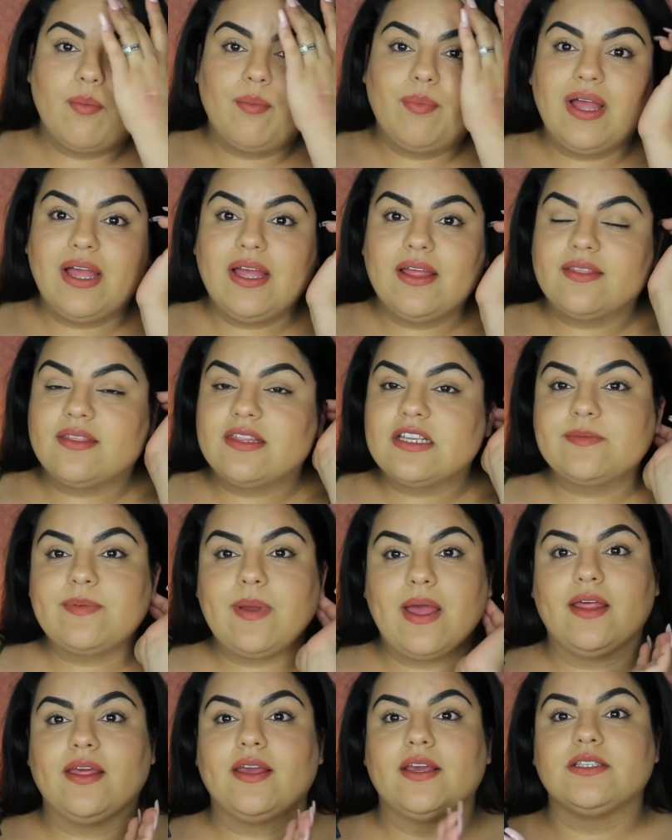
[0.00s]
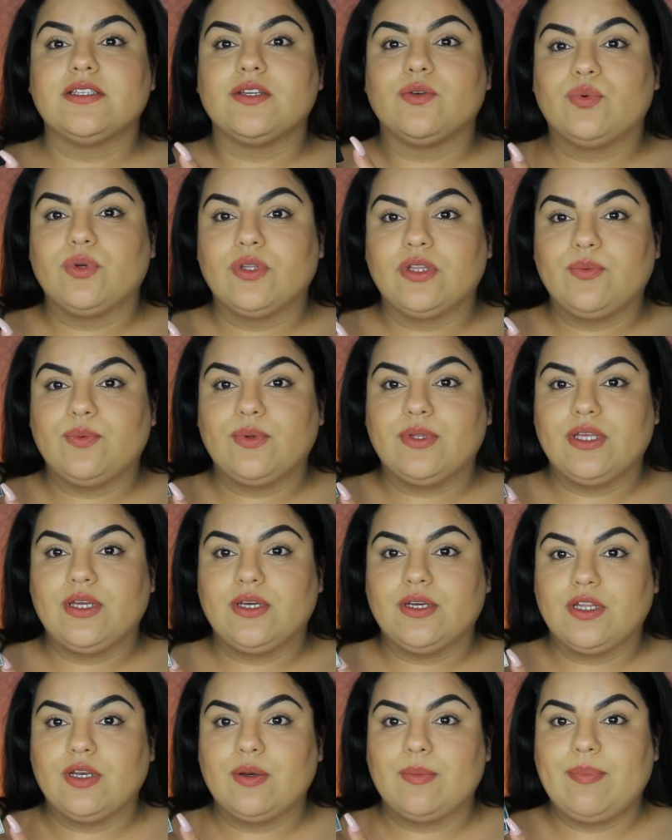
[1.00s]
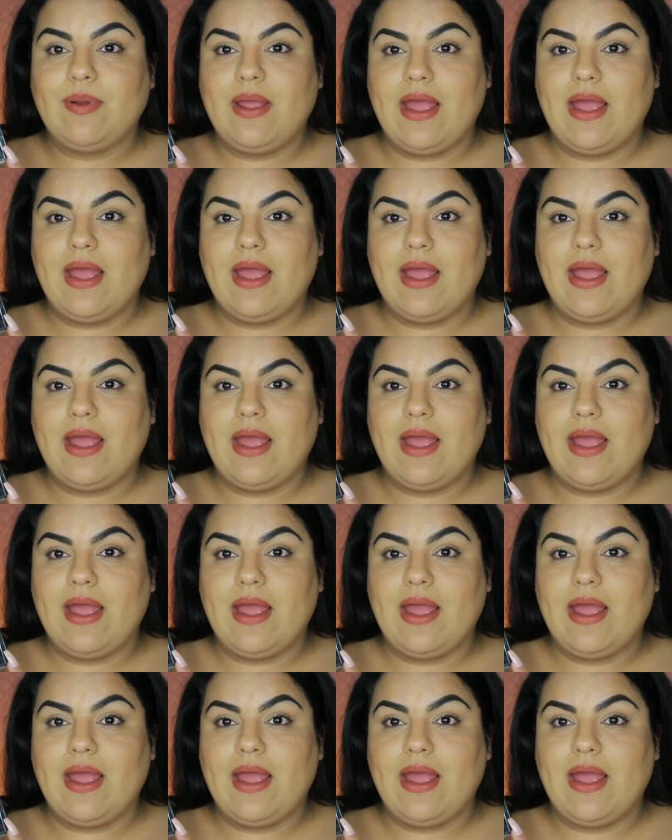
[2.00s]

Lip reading: but this palette is a really good